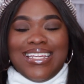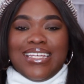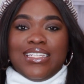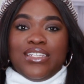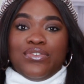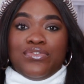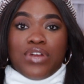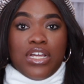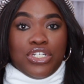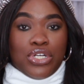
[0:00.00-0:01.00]
is
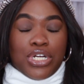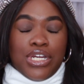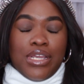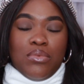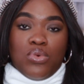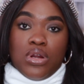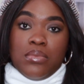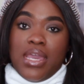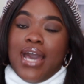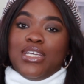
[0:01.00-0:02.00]
Fresh Cream Warm
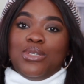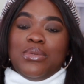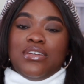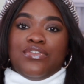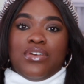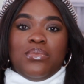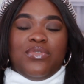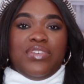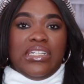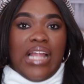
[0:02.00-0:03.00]
Cashmere from
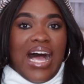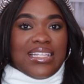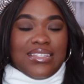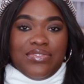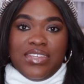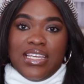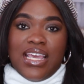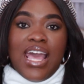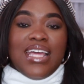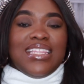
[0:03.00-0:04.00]

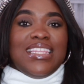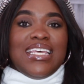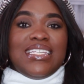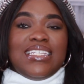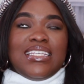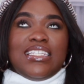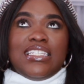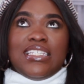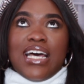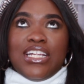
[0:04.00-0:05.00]
Philosophy. This is
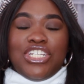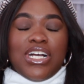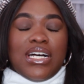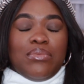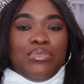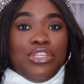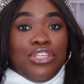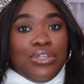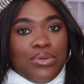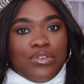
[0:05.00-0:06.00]
such a
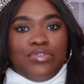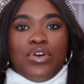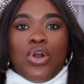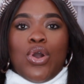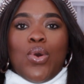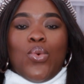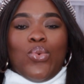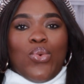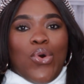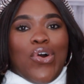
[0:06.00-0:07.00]
beautiful,
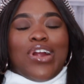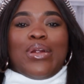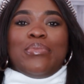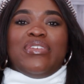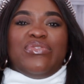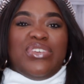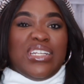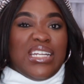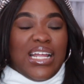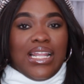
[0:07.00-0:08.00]
warm,
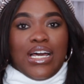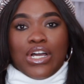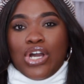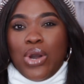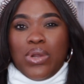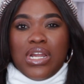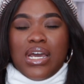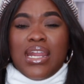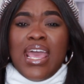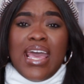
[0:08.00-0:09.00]
vanilla,
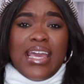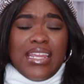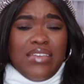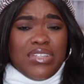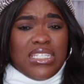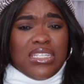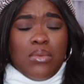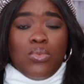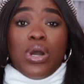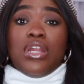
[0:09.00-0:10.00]
coconut, and even
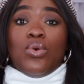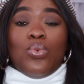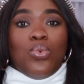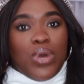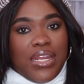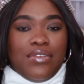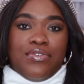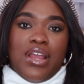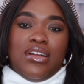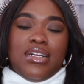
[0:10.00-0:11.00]
somewhat woody
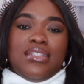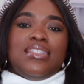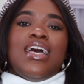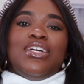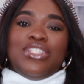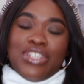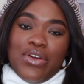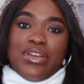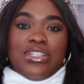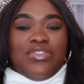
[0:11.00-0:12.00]
fragrance. So
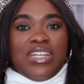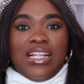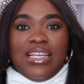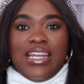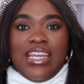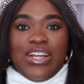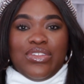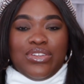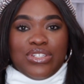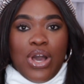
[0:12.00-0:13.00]
there's vanilla in here,
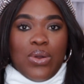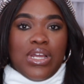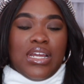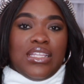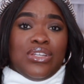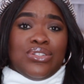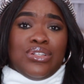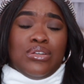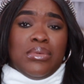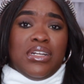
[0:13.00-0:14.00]
there's coconut, there's a
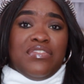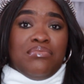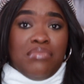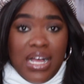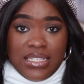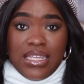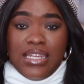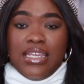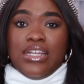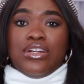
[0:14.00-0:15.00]
little bit of musk in
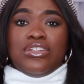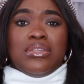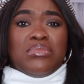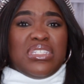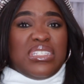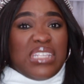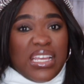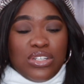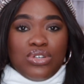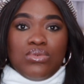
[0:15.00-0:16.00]
here, some
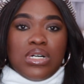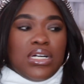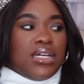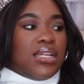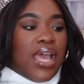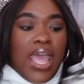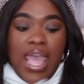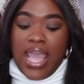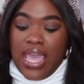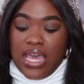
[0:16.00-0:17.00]
sandalwood,
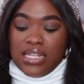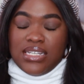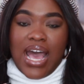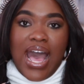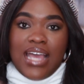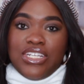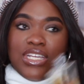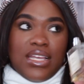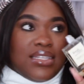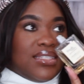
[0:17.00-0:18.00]
and I
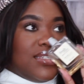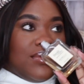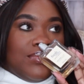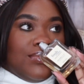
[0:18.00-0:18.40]
just...